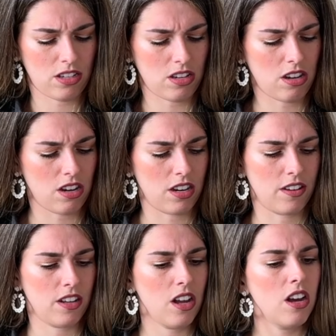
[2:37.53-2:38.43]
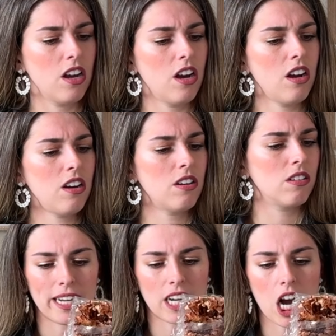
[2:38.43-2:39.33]

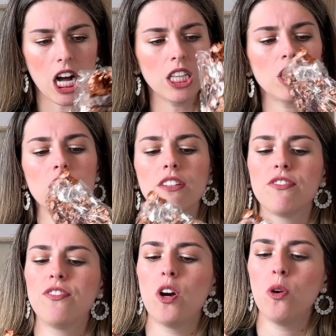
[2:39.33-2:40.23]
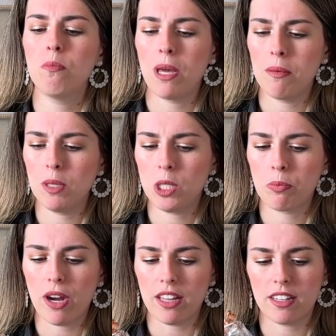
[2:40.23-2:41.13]
Oh, colored faux baby's
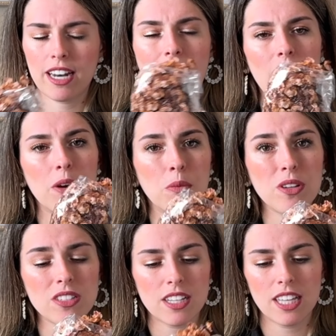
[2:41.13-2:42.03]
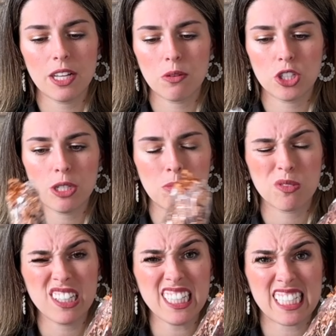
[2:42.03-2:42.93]
breath. Now I will say they were shipped
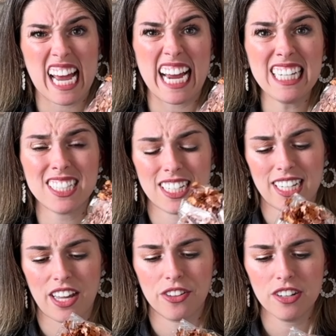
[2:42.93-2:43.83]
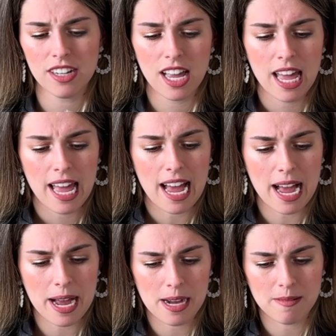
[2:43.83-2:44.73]
really tight together.
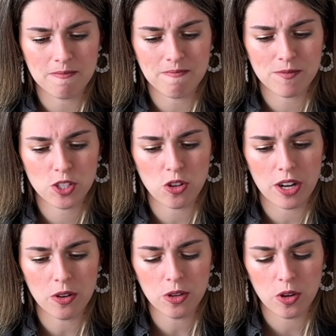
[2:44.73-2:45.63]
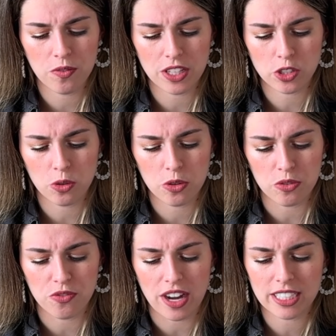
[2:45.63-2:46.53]
So I don't know if that's going to
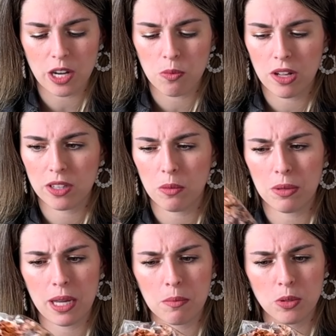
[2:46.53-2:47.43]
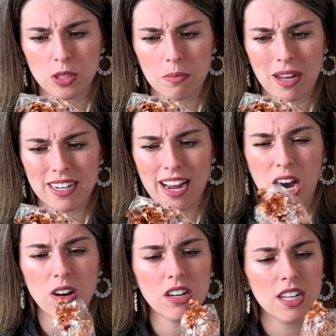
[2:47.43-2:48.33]
affect how well they'll be able to bend
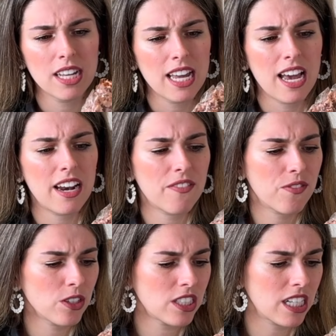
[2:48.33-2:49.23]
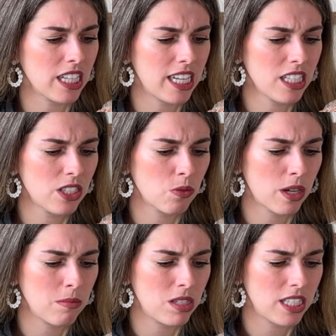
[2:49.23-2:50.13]
out. And at first glance, what
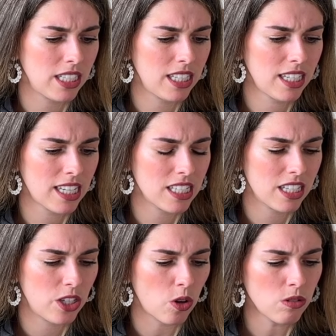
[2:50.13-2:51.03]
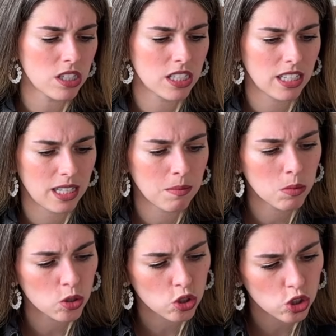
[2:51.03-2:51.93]
I'm seeing is they don't seem
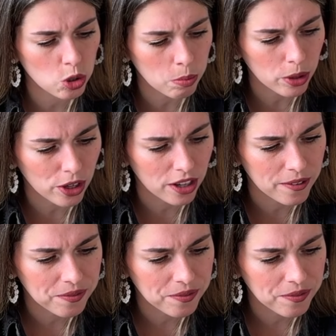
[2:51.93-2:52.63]
super